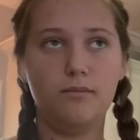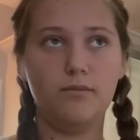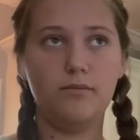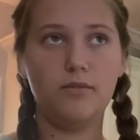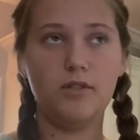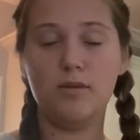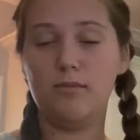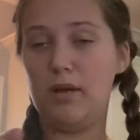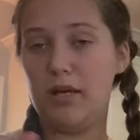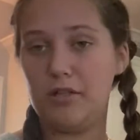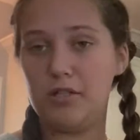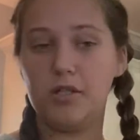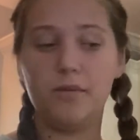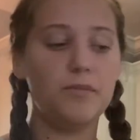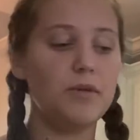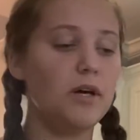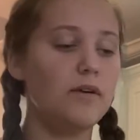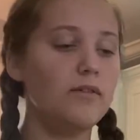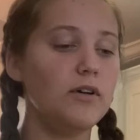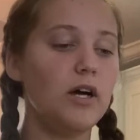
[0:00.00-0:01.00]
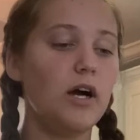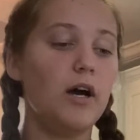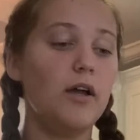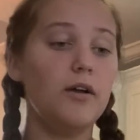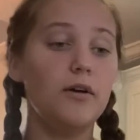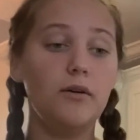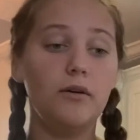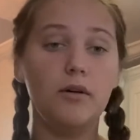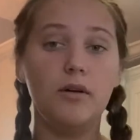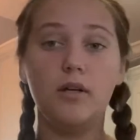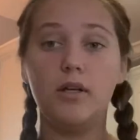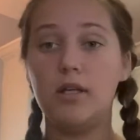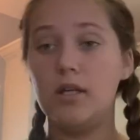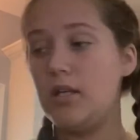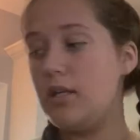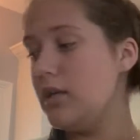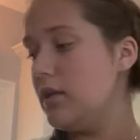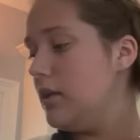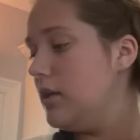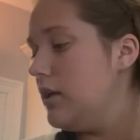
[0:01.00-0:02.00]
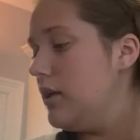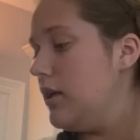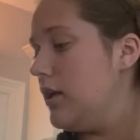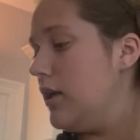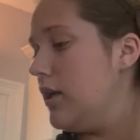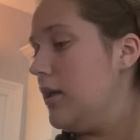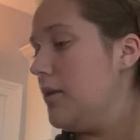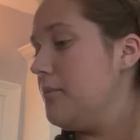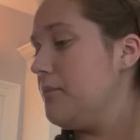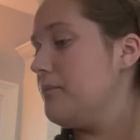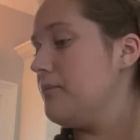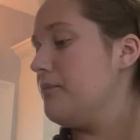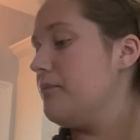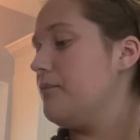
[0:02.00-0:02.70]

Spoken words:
to mash up the avocado in.